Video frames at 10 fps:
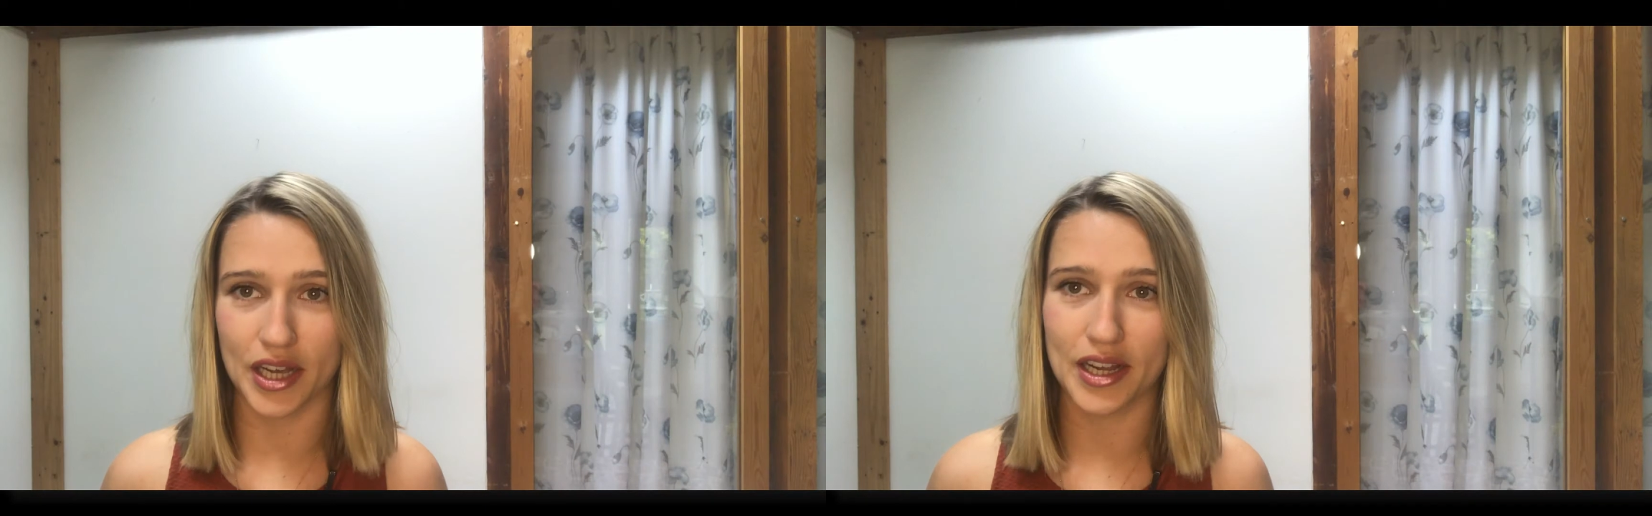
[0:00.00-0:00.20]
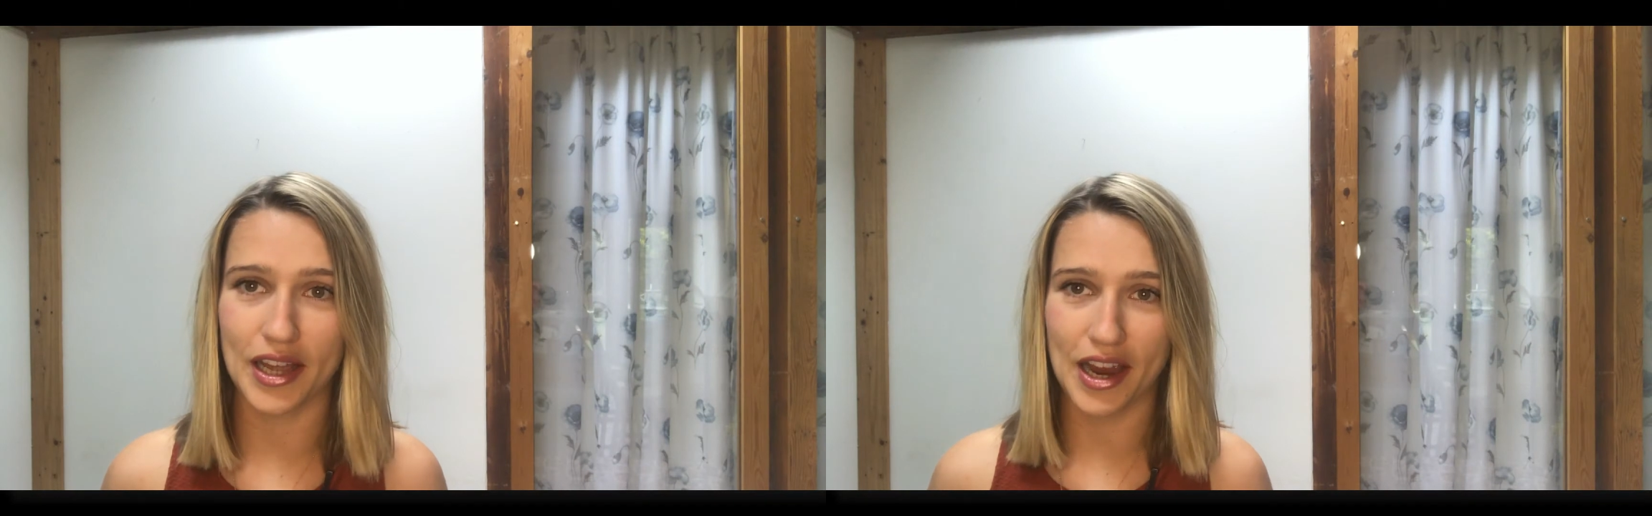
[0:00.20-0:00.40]

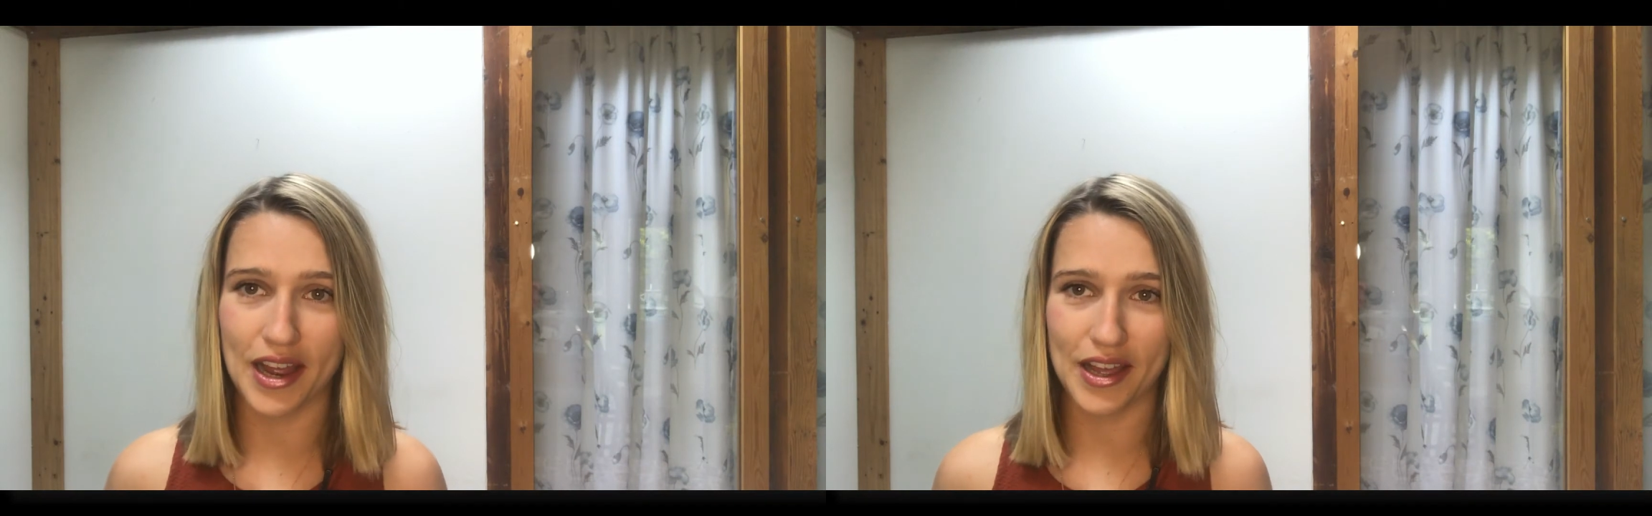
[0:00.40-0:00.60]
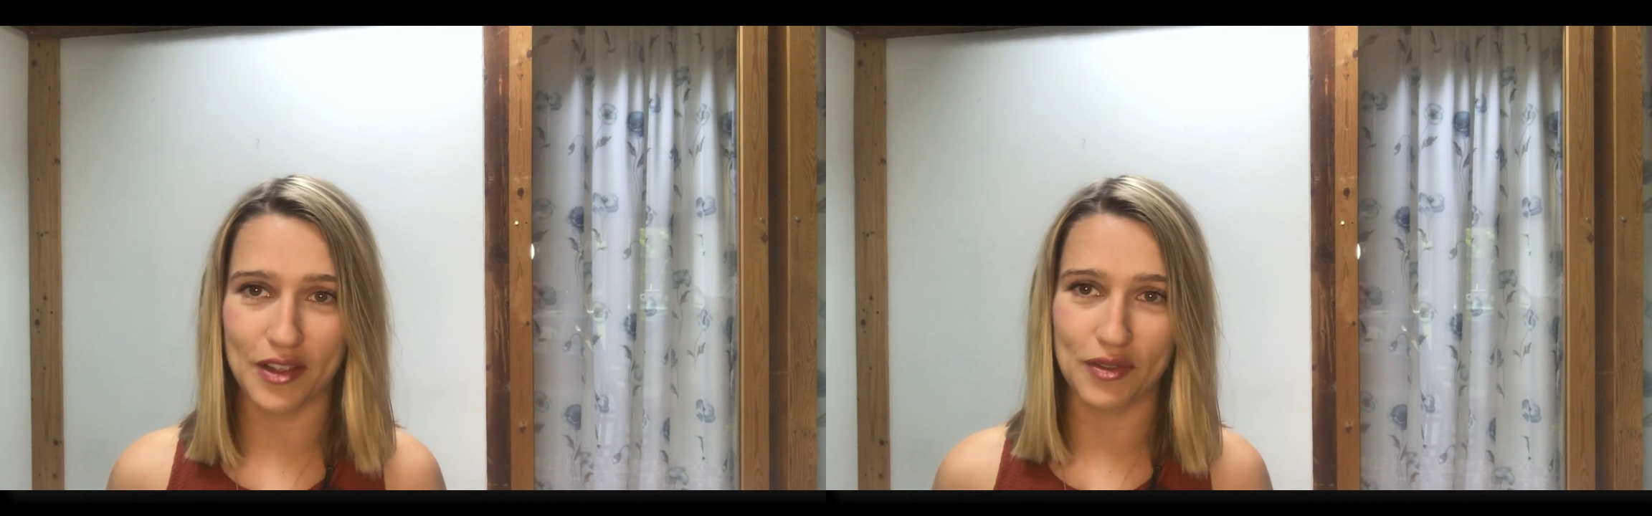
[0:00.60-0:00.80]

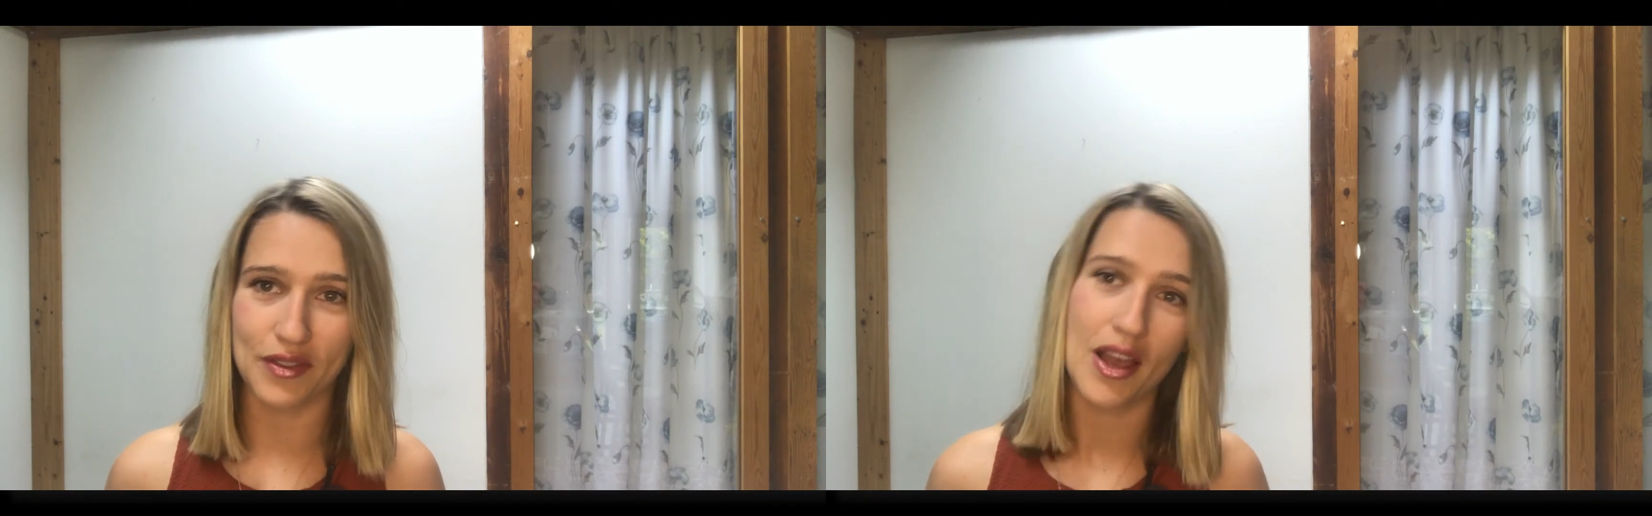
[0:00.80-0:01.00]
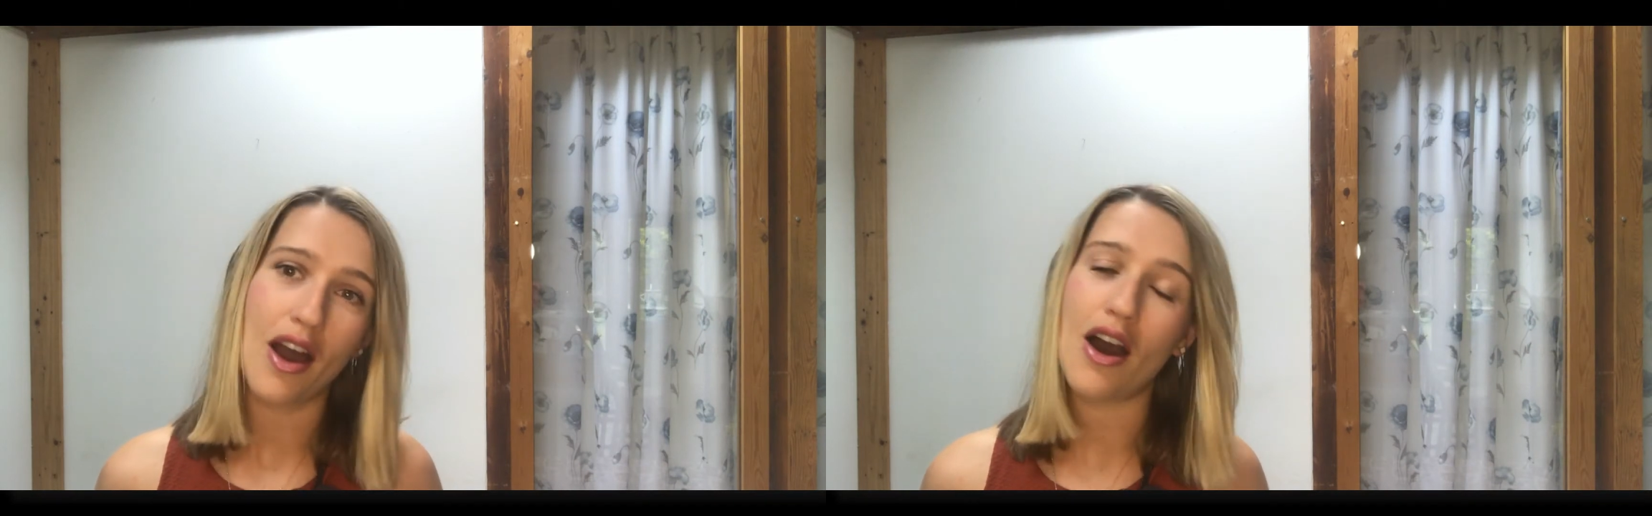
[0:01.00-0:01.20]
CLAIRE is
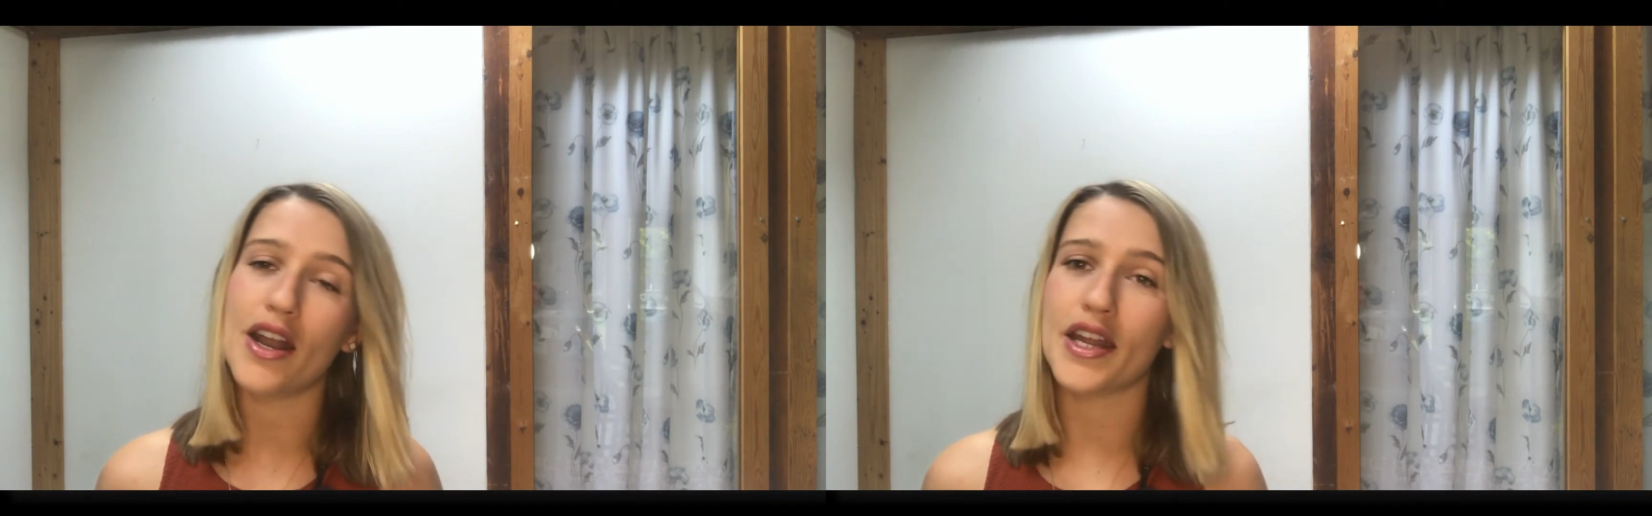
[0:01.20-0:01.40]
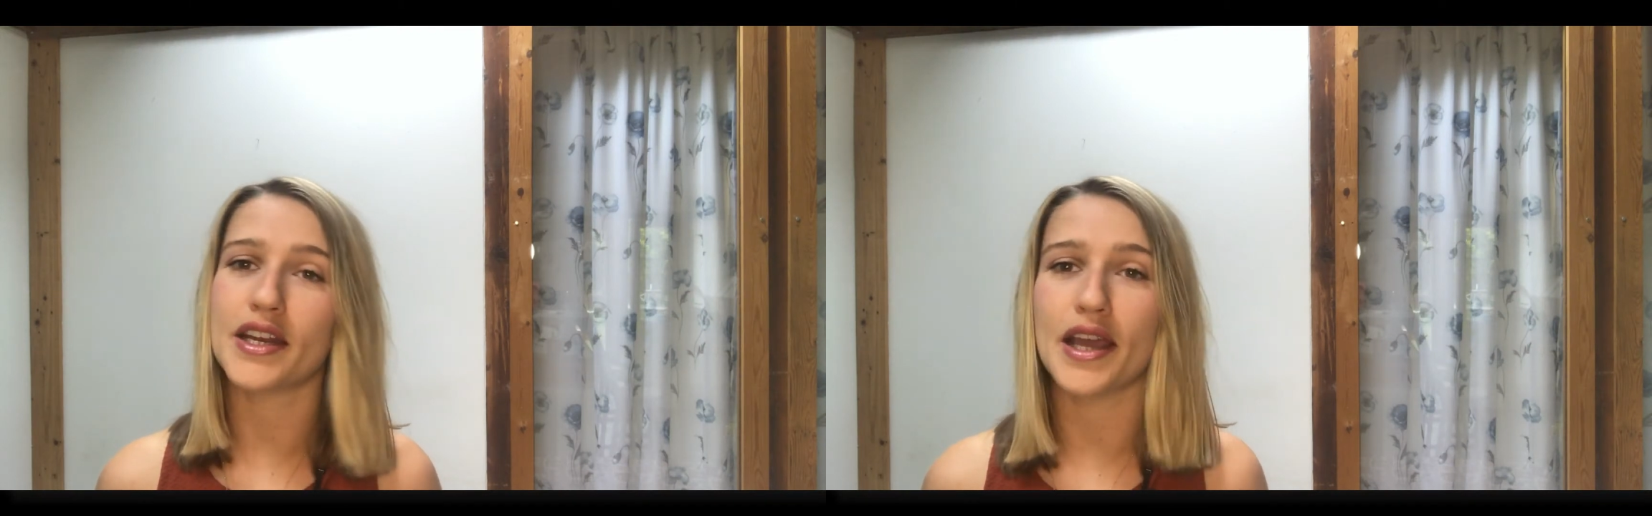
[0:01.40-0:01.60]
our
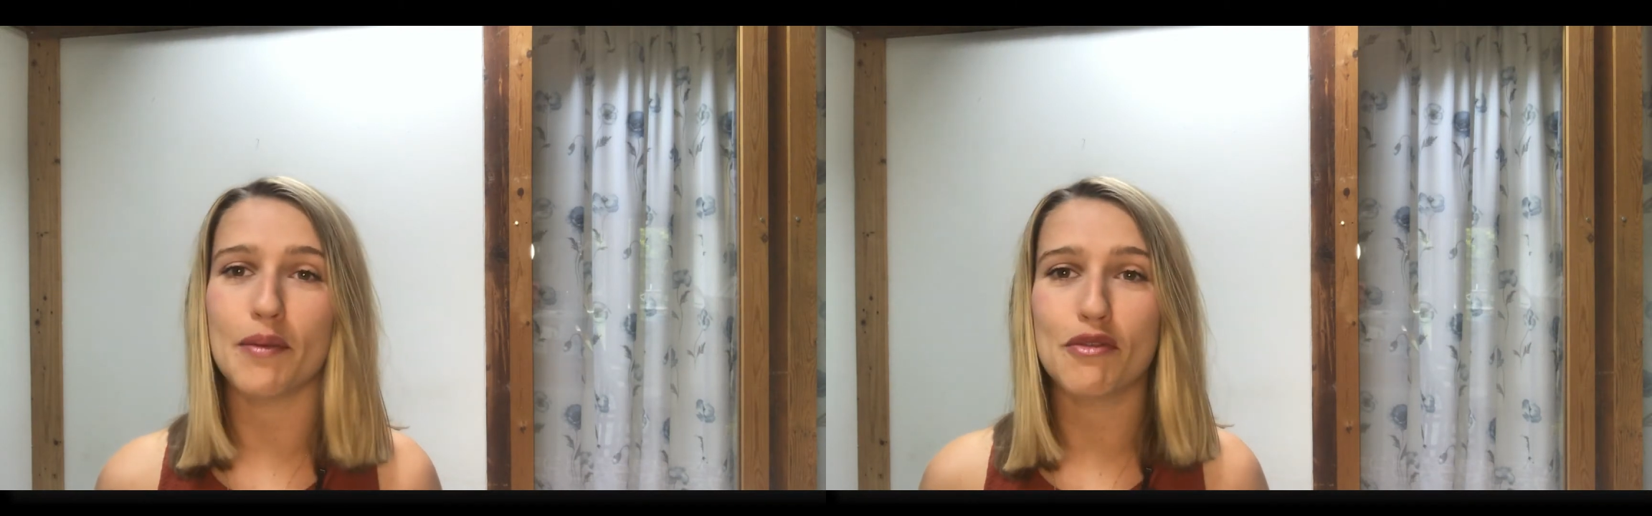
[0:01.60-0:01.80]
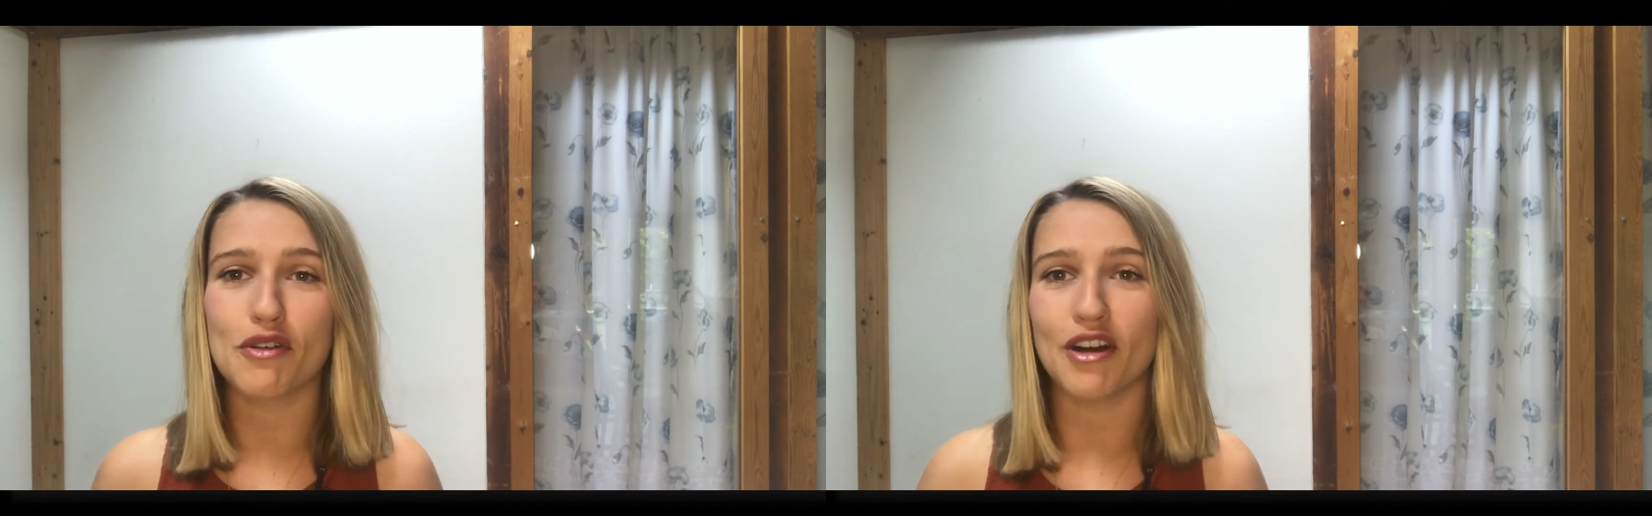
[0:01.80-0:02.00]
nickname
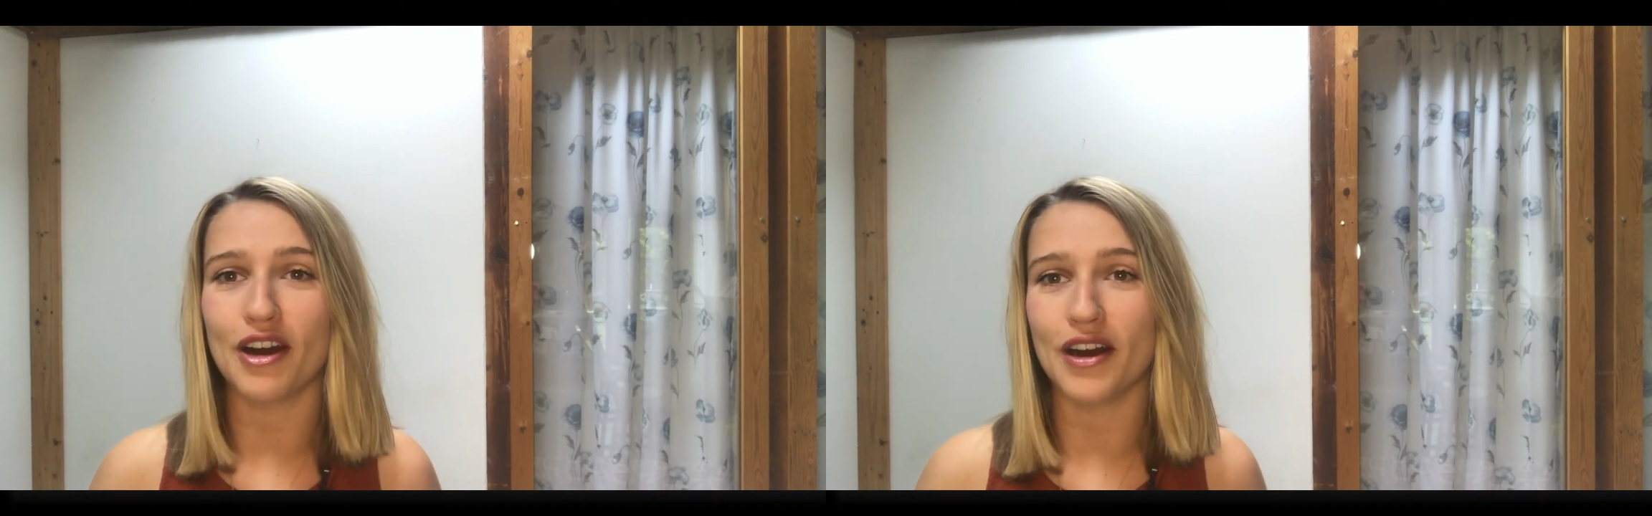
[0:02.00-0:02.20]
for our